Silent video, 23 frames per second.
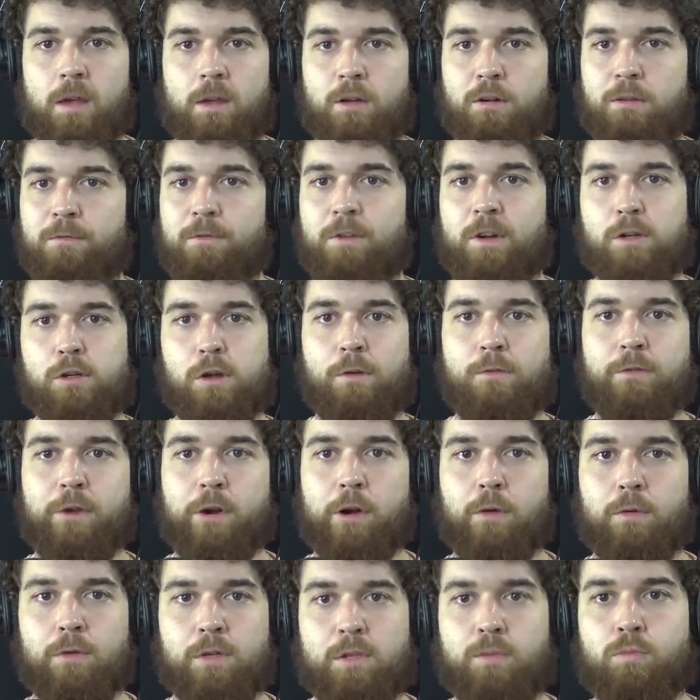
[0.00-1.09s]
You know, finish off your
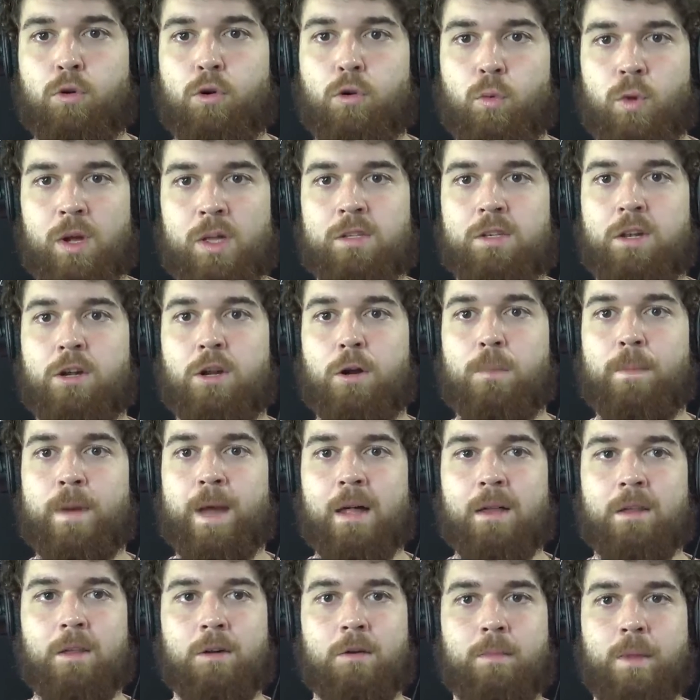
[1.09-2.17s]
career with some more wins under your
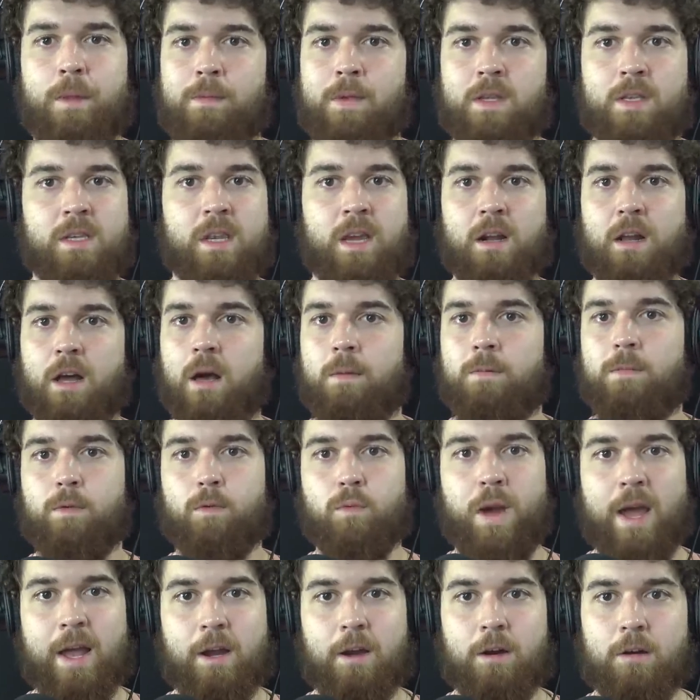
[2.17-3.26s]
belt. You know, maybe set a couple
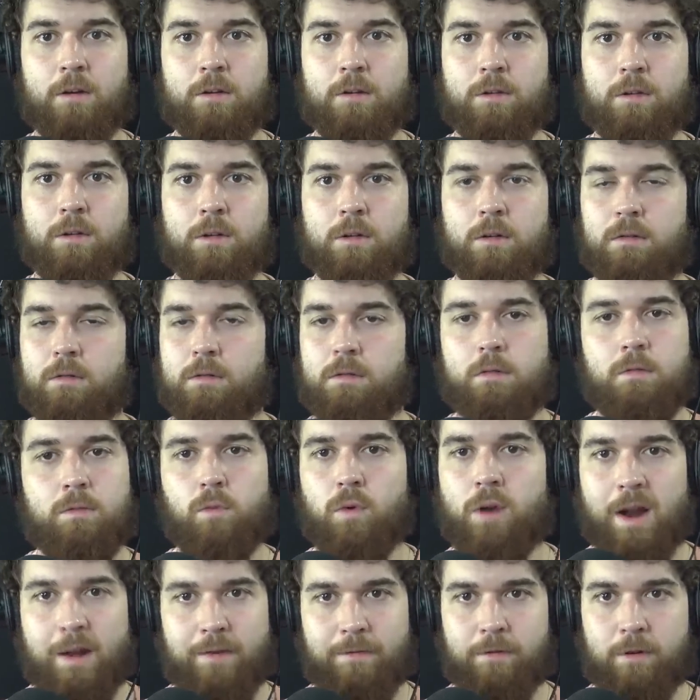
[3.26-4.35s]
records or
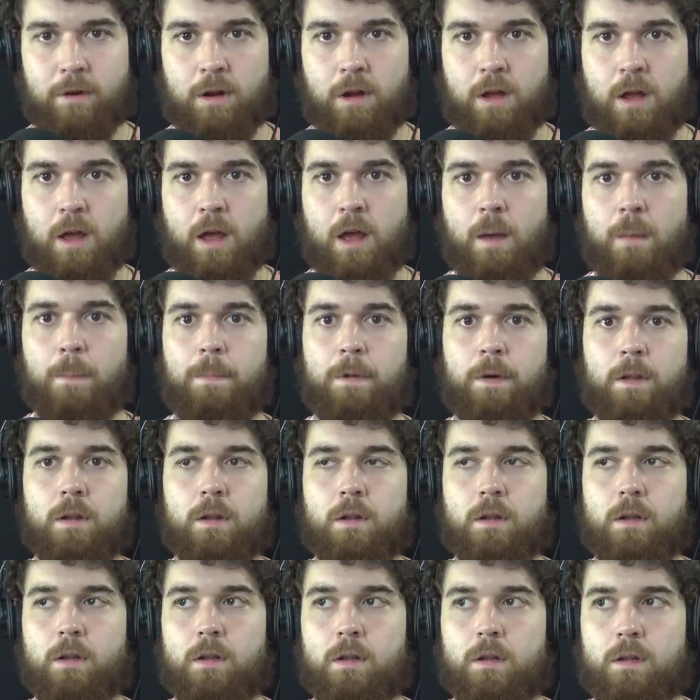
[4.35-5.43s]
whatever. But
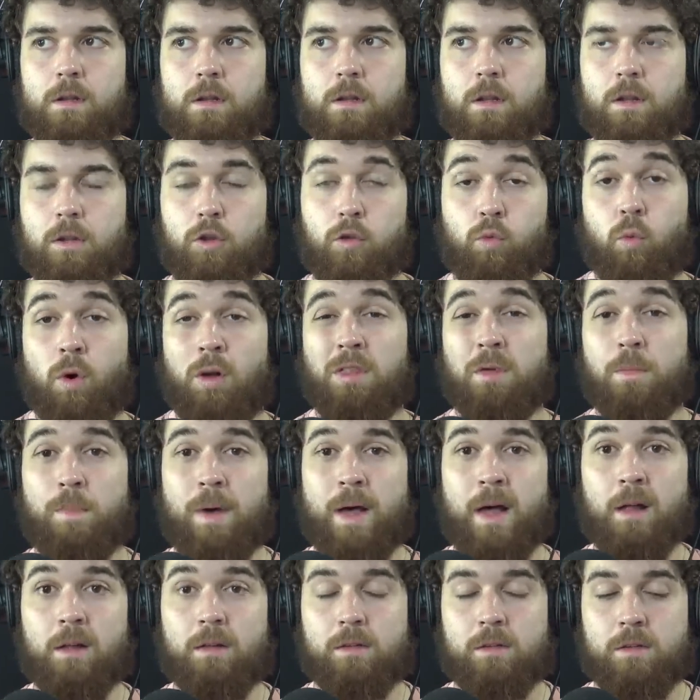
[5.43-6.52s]
you won the
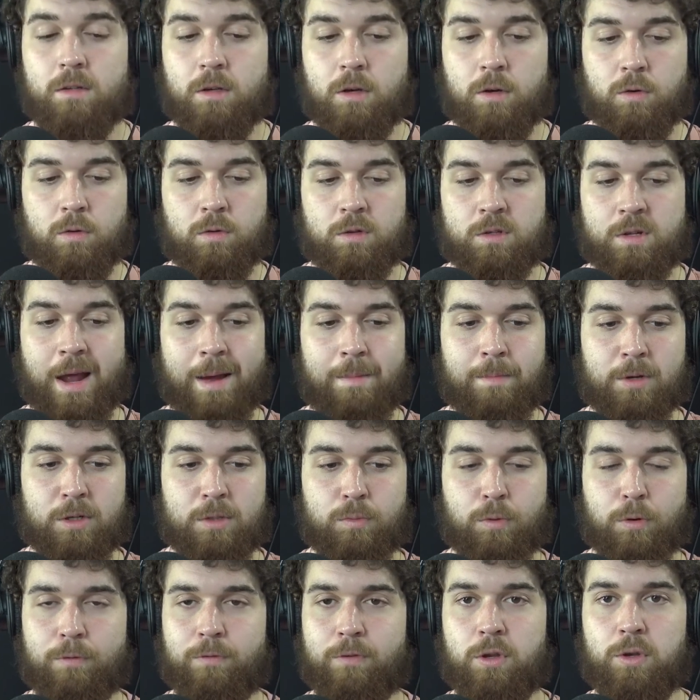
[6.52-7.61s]
belt, so there's not much
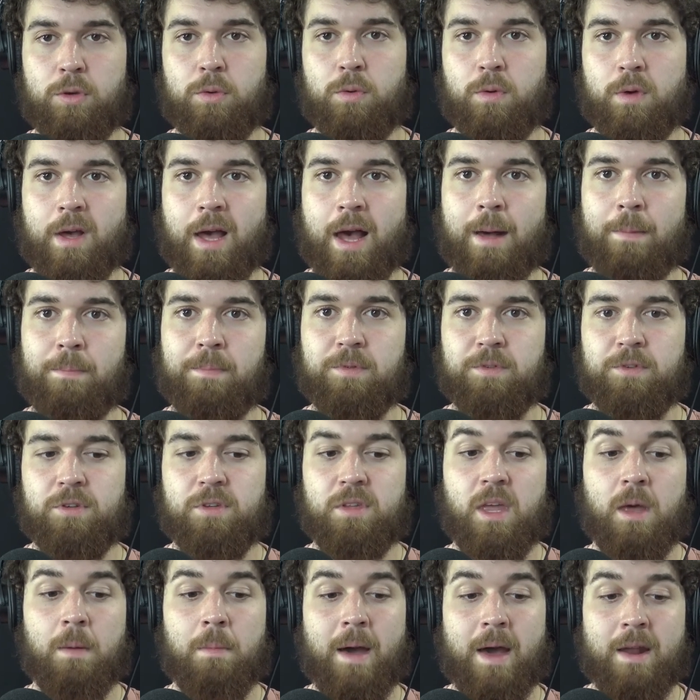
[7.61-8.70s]
more for you to accomplish. Just
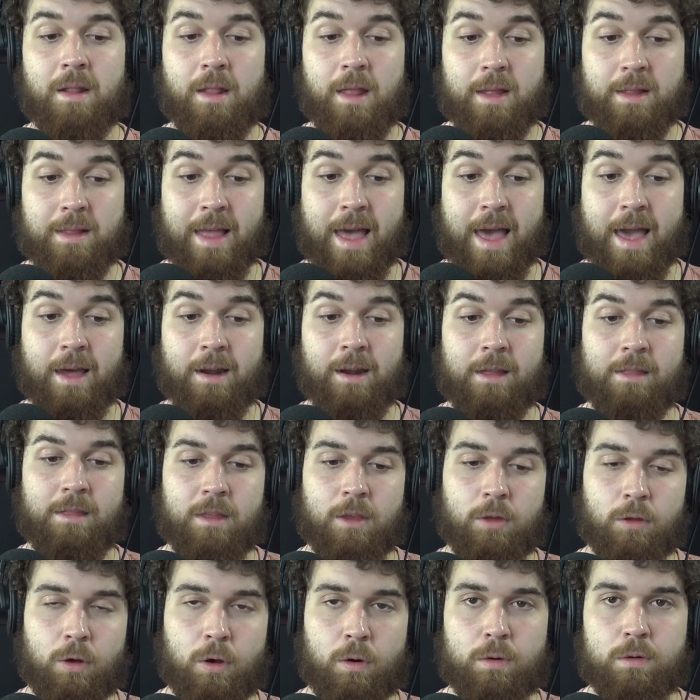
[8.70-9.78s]
think about it like that, and I think
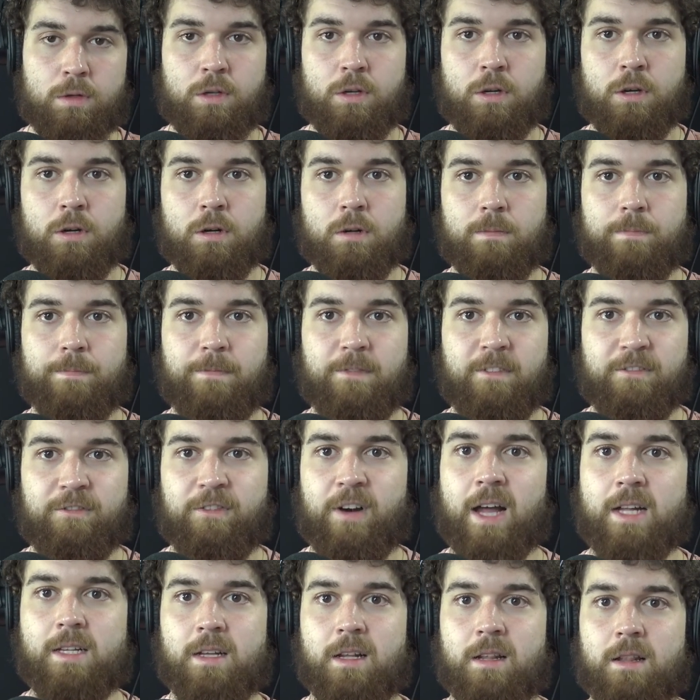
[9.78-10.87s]
you'll go into your
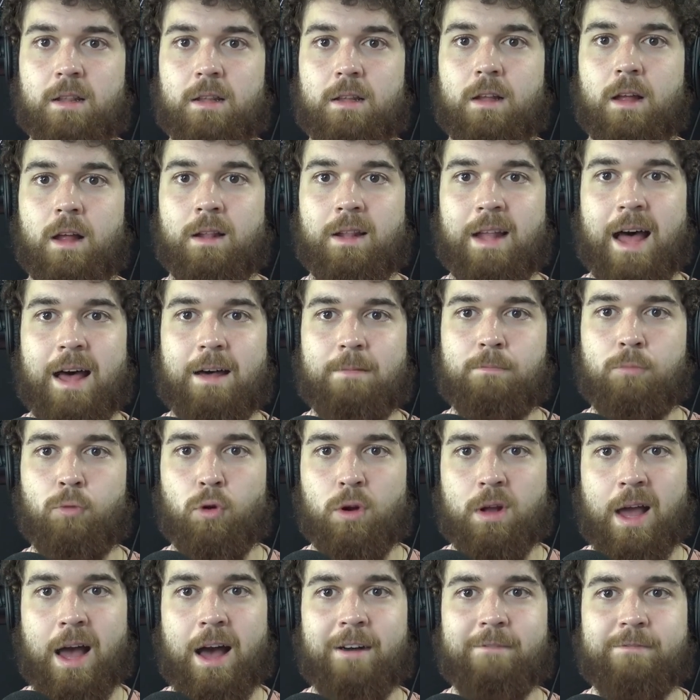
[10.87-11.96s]
fights a lot more
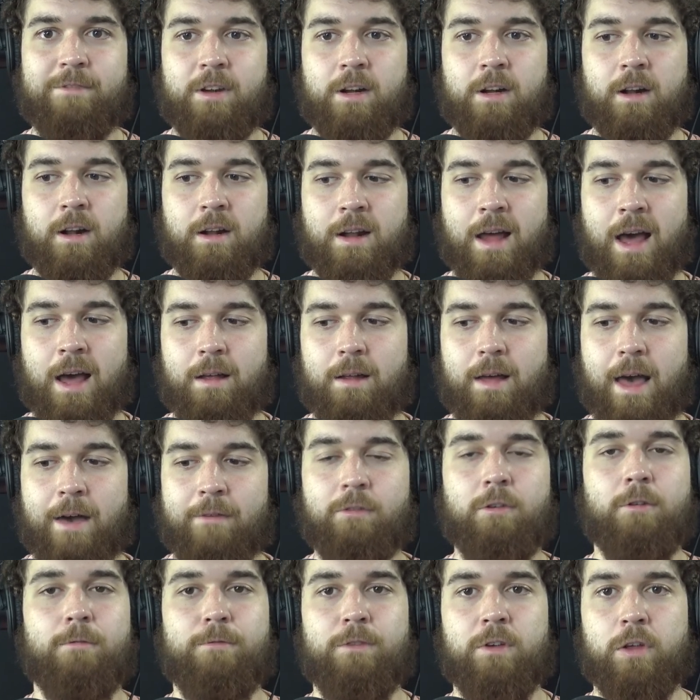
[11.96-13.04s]
confident and not
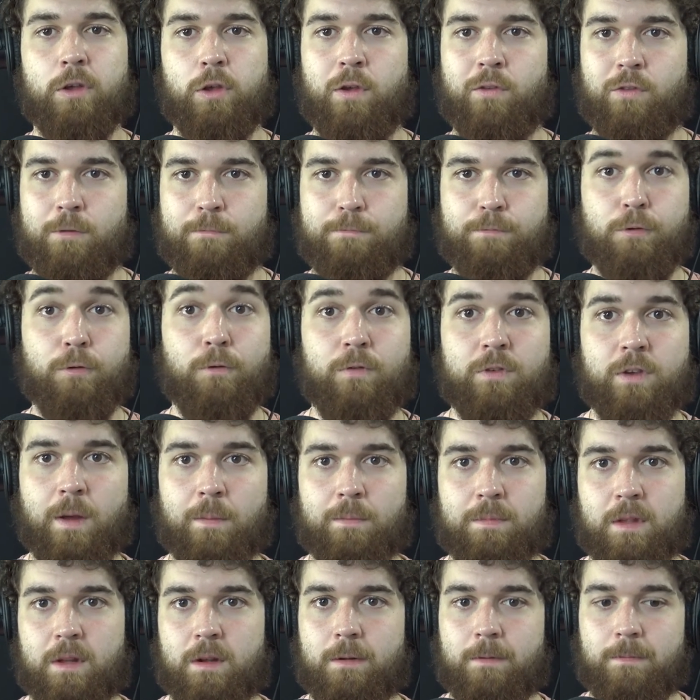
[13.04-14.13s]
having to feel like you have to prove
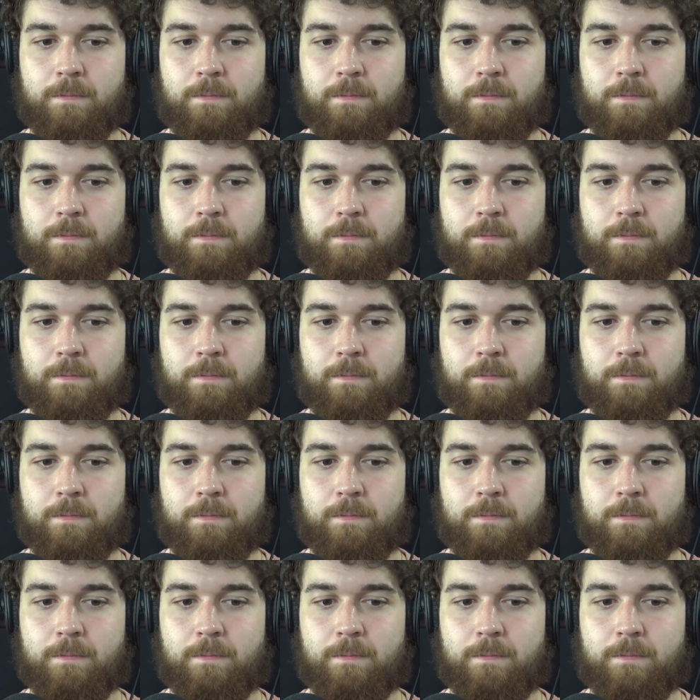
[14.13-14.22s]
something.